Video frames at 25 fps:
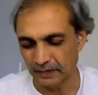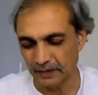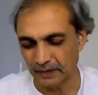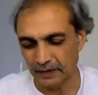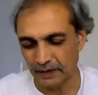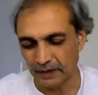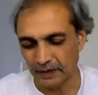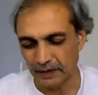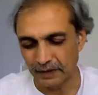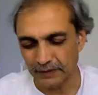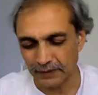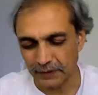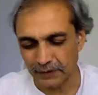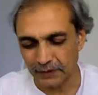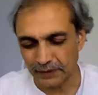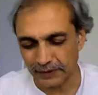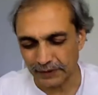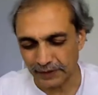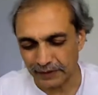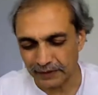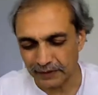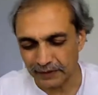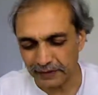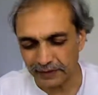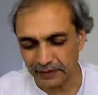And to
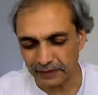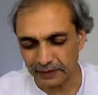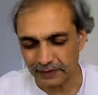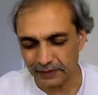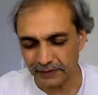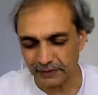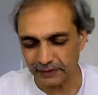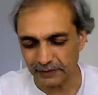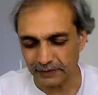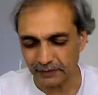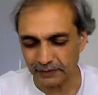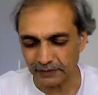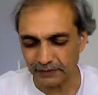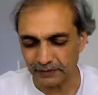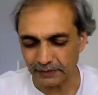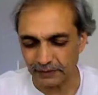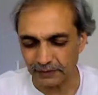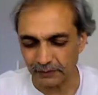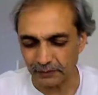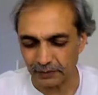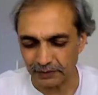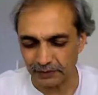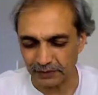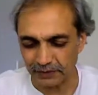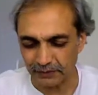end this,
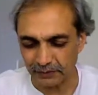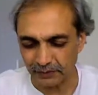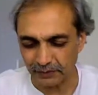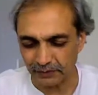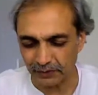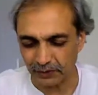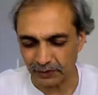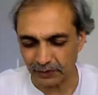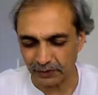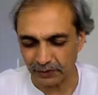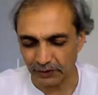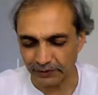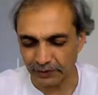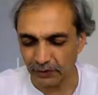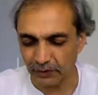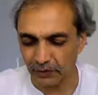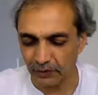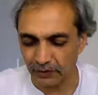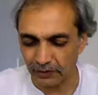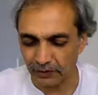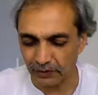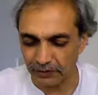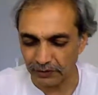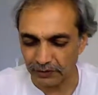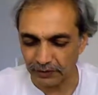and before we
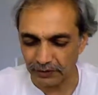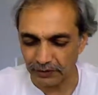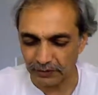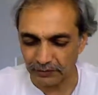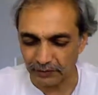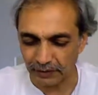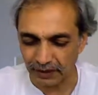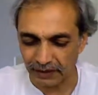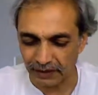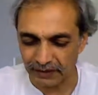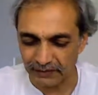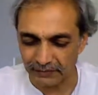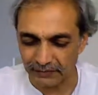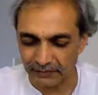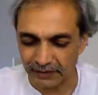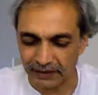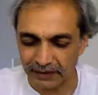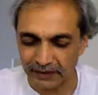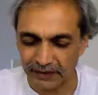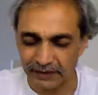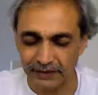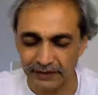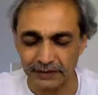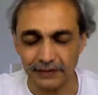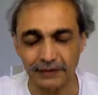go on to Mahatma
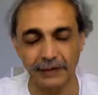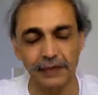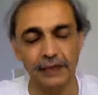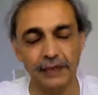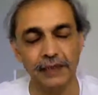Grit,